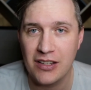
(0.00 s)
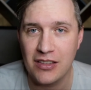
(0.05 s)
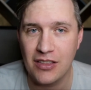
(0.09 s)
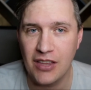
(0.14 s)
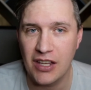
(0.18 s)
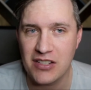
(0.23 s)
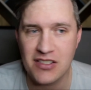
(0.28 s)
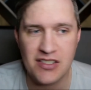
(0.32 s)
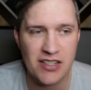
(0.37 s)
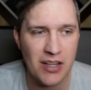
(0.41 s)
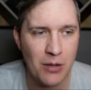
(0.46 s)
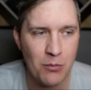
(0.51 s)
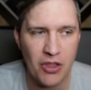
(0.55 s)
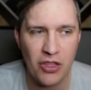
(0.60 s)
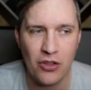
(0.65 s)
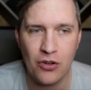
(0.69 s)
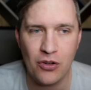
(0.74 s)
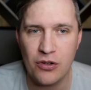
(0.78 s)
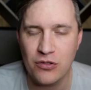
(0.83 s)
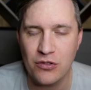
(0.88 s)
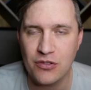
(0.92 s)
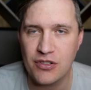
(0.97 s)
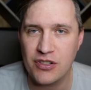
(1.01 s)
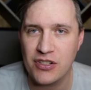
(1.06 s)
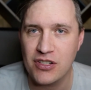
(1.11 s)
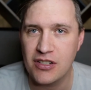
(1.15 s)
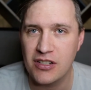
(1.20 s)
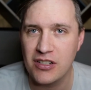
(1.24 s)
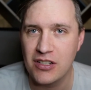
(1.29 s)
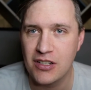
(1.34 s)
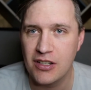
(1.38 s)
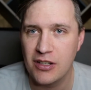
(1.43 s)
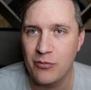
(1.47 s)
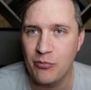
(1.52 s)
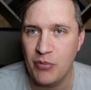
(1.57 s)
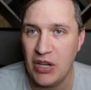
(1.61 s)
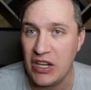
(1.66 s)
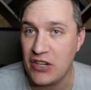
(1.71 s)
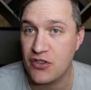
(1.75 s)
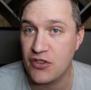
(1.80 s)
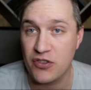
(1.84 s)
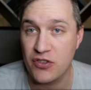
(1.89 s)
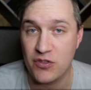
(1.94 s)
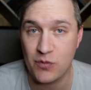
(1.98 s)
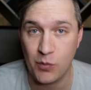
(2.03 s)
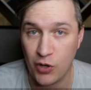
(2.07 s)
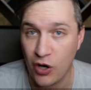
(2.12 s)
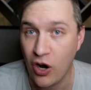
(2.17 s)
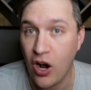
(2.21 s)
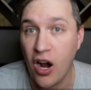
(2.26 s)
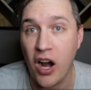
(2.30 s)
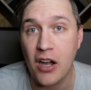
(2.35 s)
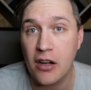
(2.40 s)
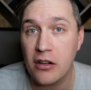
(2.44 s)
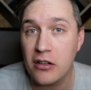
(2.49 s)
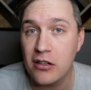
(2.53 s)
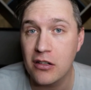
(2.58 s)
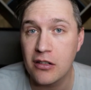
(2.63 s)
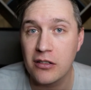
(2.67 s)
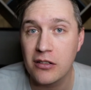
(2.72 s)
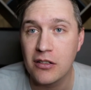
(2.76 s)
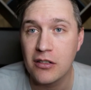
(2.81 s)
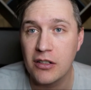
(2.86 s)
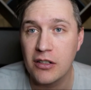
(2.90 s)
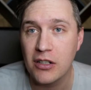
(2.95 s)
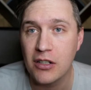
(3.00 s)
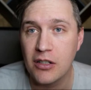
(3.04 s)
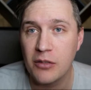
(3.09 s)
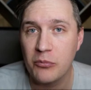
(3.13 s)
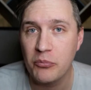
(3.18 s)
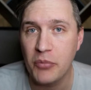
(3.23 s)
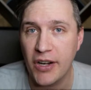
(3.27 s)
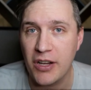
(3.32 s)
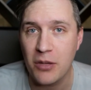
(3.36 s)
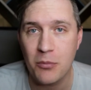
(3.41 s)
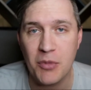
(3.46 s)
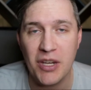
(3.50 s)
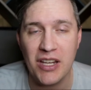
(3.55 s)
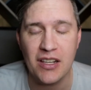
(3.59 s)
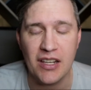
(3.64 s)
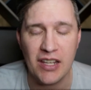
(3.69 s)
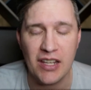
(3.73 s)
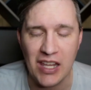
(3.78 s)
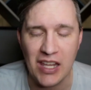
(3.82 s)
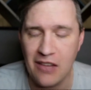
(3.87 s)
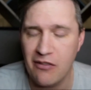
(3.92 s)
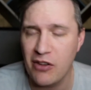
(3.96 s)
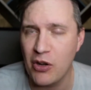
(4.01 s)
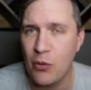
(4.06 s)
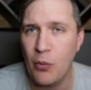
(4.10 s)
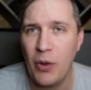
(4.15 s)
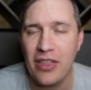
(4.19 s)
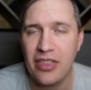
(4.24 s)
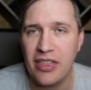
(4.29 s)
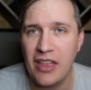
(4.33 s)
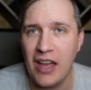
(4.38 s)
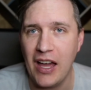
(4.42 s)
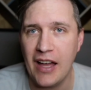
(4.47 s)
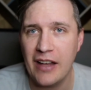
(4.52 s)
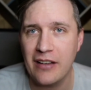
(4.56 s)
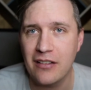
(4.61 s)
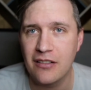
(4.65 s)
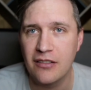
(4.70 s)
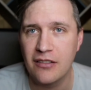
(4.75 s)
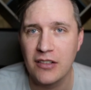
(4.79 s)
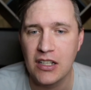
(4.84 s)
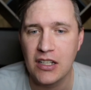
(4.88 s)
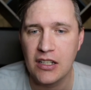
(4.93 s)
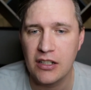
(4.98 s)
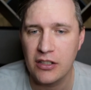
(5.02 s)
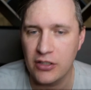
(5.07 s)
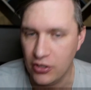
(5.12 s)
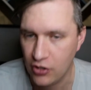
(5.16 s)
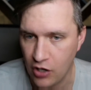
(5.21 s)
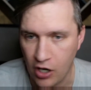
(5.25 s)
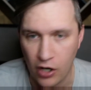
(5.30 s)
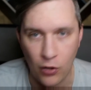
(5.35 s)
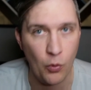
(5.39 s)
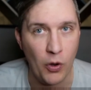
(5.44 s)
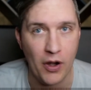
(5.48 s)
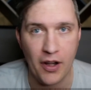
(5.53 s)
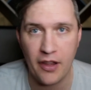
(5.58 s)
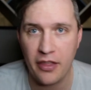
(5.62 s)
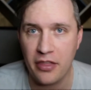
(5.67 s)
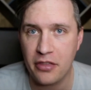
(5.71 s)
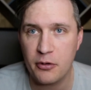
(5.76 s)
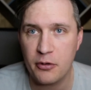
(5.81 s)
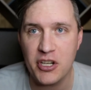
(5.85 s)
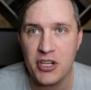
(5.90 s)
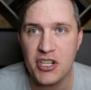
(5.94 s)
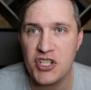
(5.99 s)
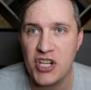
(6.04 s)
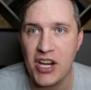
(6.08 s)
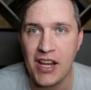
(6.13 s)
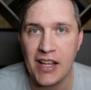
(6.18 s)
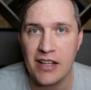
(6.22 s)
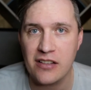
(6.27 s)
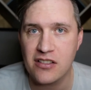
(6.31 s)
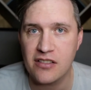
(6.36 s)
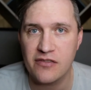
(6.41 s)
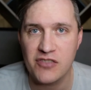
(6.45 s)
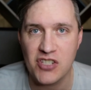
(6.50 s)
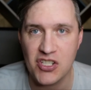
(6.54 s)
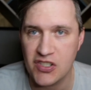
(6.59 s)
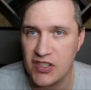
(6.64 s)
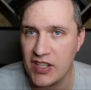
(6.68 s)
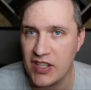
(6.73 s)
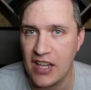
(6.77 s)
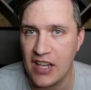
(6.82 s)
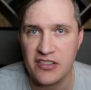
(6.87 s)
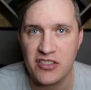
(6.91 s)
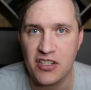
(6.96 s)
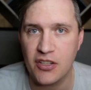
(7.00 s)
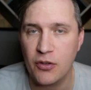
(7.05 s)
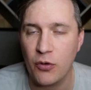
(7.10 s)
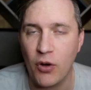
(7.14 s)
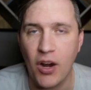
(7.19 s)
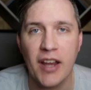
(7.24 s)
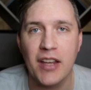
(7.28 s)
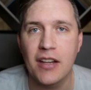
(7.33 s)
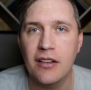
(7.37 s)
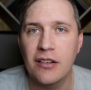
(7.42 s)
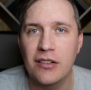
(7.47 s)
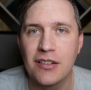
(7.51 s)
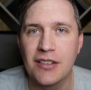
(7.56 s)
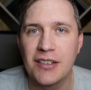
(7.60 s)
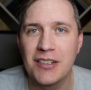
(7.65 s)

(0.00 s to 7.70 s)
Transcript: Like, some of those pictures were hard, but I mean, even with that, you got a 1 in 3 chance of just guessing right.